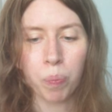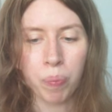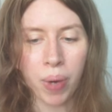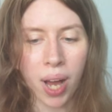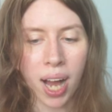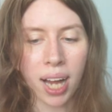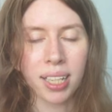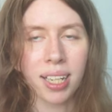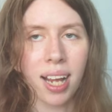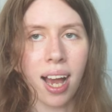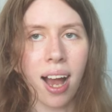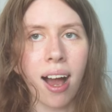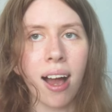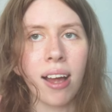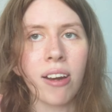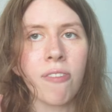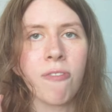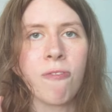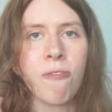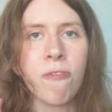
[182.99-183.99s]
but
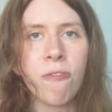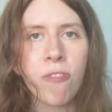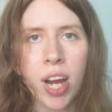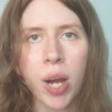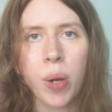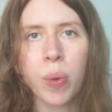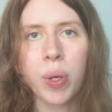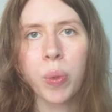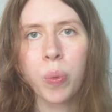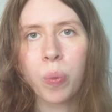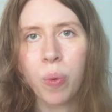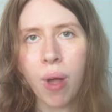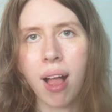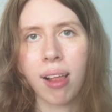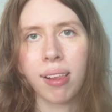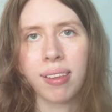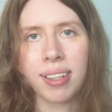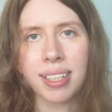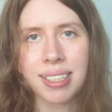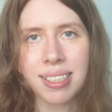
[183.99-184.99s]
a very
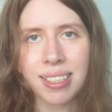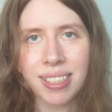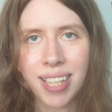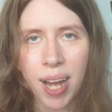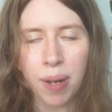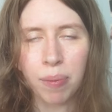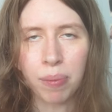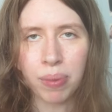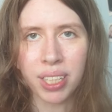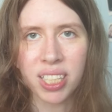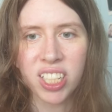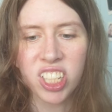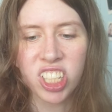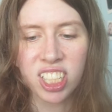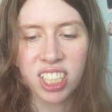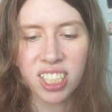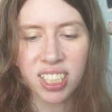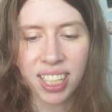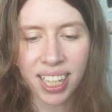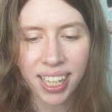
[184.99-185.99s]

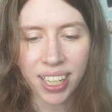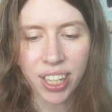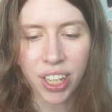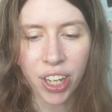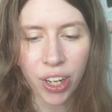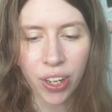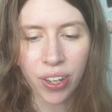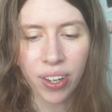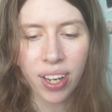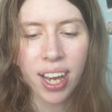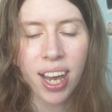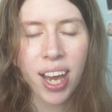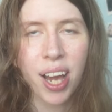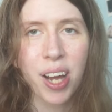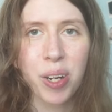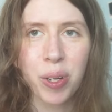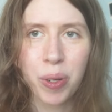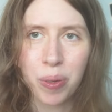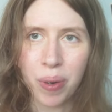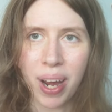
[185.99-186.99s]
well-established senior,
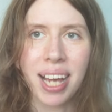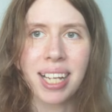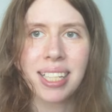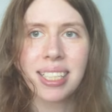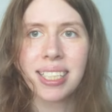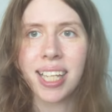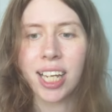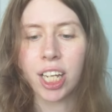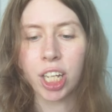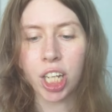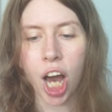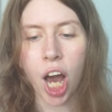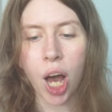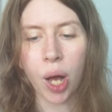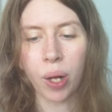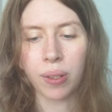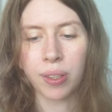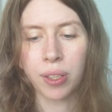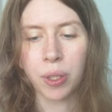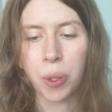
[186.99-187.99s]
Gracie
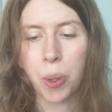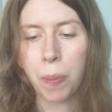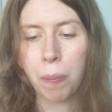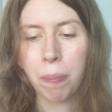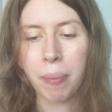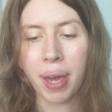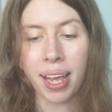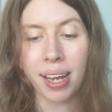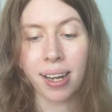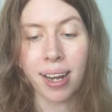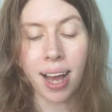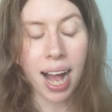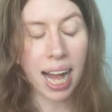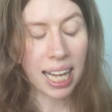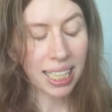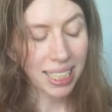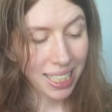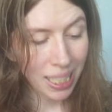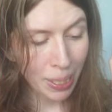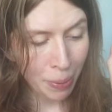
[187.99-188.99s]
Gold, who made
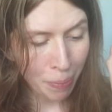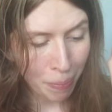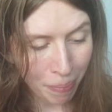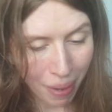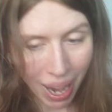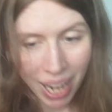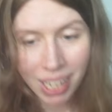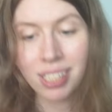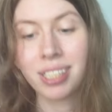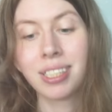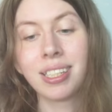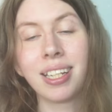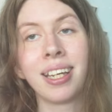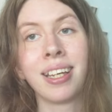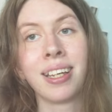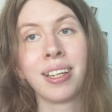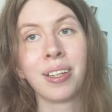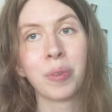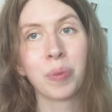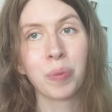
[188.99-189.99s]
a
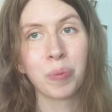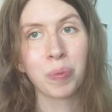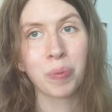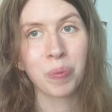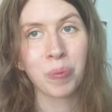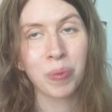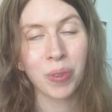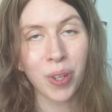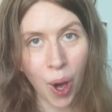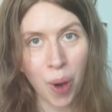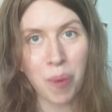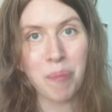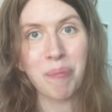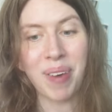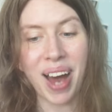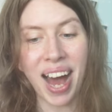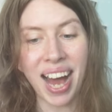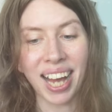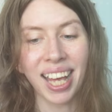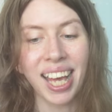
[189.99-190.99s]
smashing
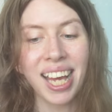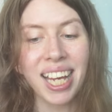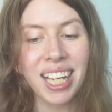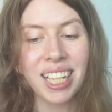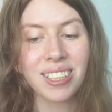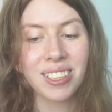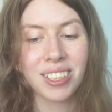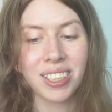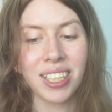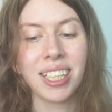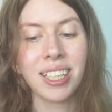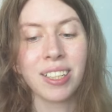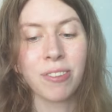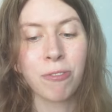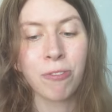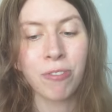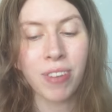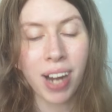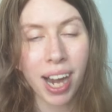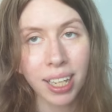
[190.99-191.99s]
comeback. She
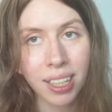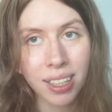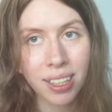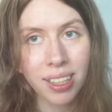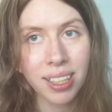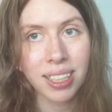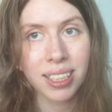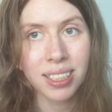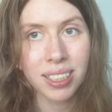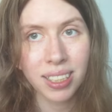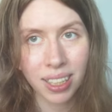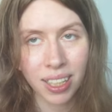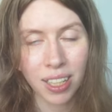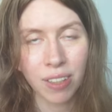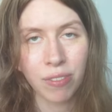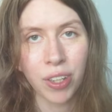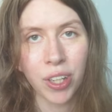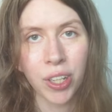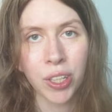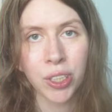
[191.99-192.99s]
finally
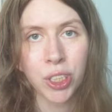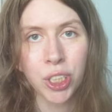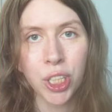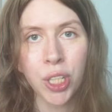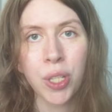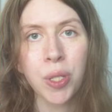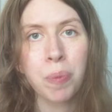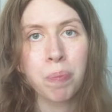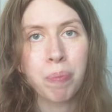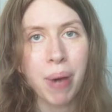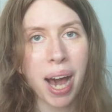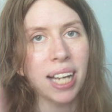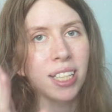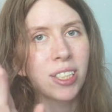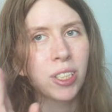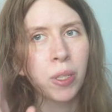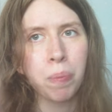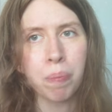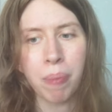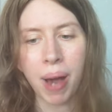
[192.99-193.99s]
delivered two
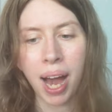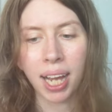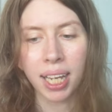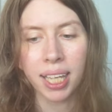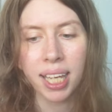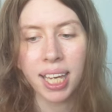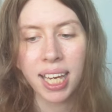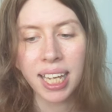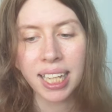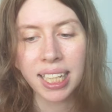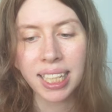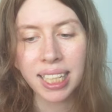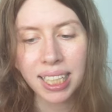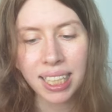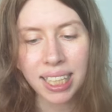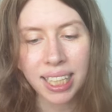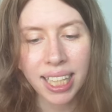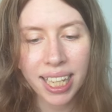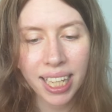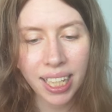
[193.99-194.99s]
back-to-back
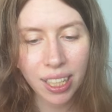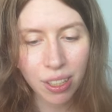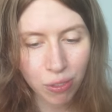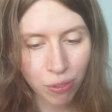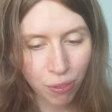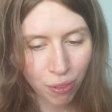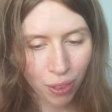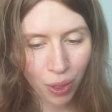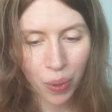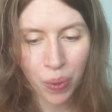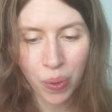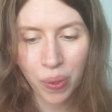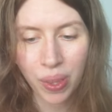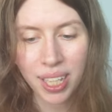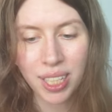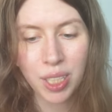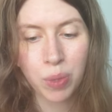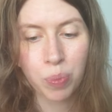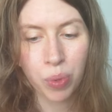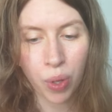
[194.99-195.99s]
clean,
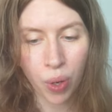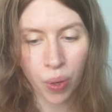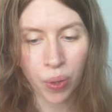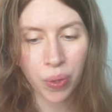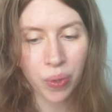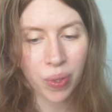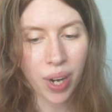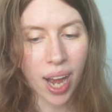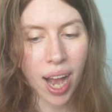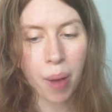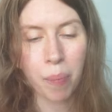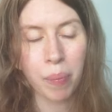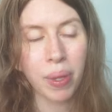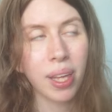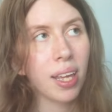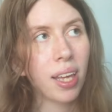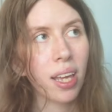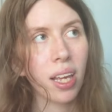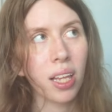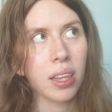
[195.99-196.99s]
flawless
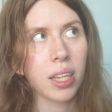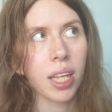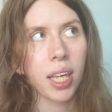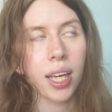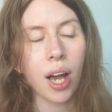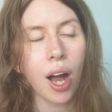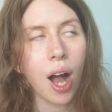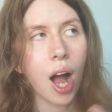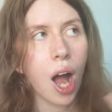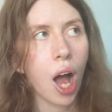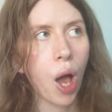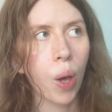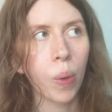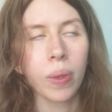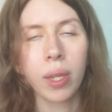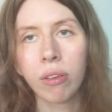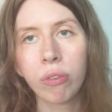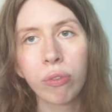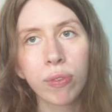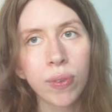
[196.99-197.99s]
program. The
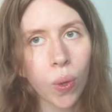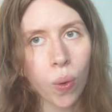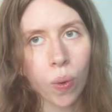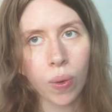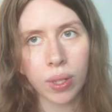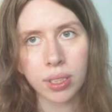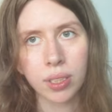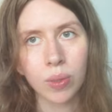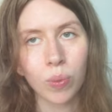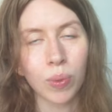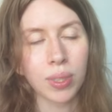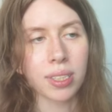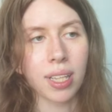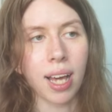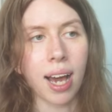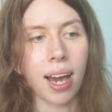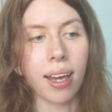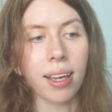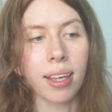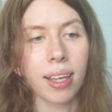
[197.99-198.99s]
only flaws was
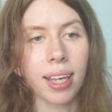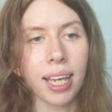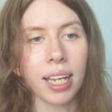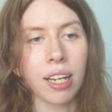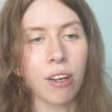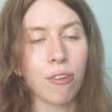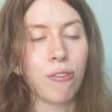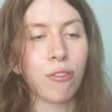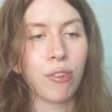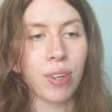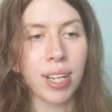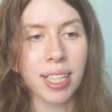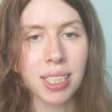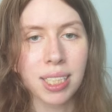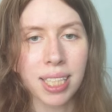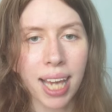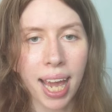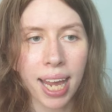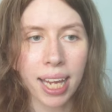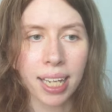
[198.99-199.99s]
like in a free
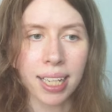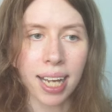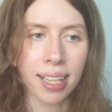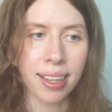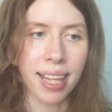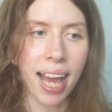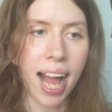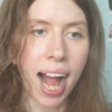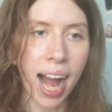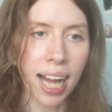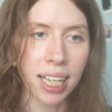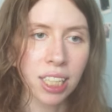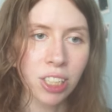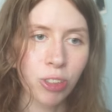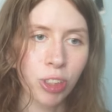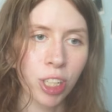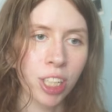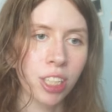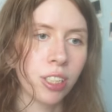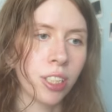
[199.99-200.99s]
skate at the end,
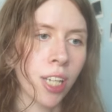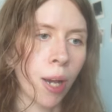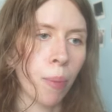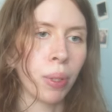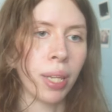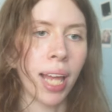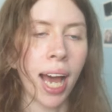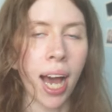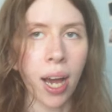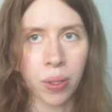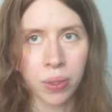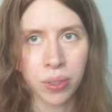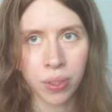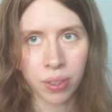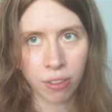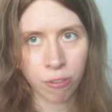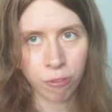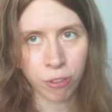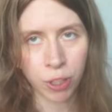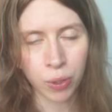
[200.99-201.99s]
she doubled out
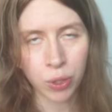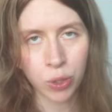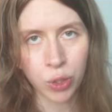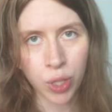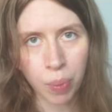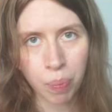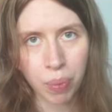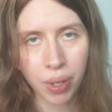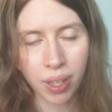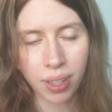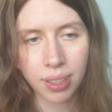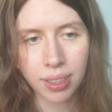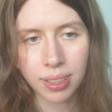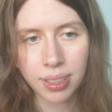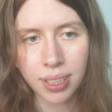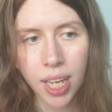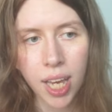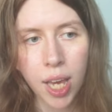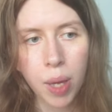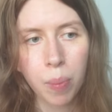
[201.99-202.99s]
on a few
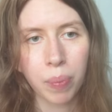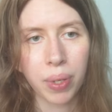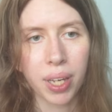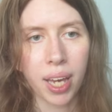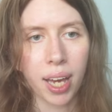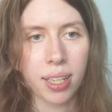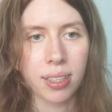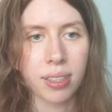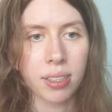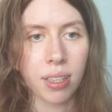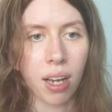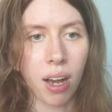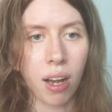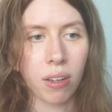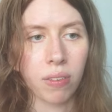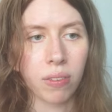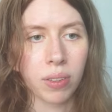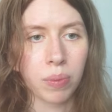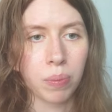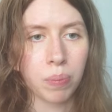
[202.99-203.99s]
triples because
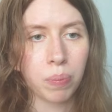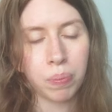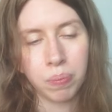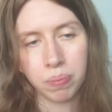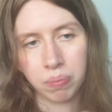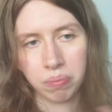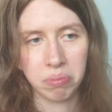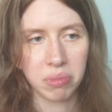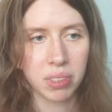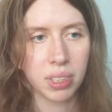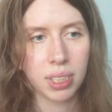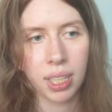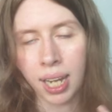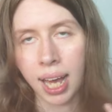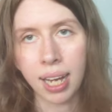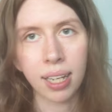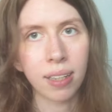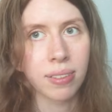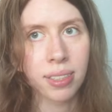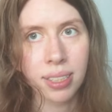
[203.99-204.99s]
of the
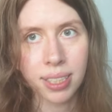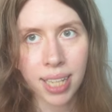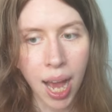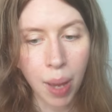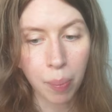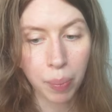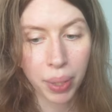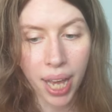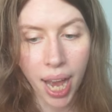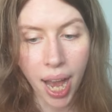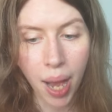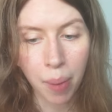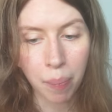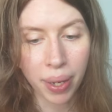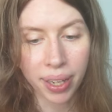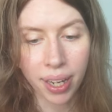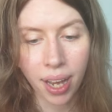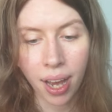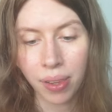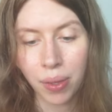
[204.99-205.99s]
lack of stamina,
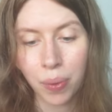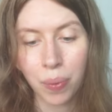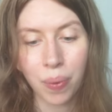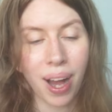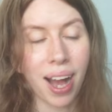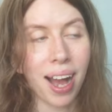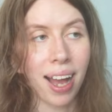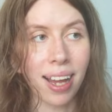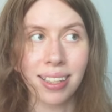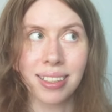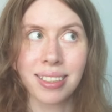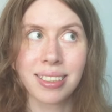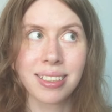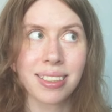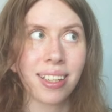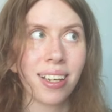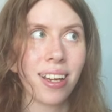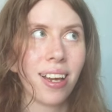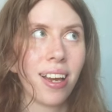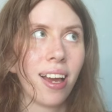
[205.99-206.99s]
but
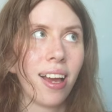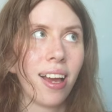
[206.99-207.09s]
otherwise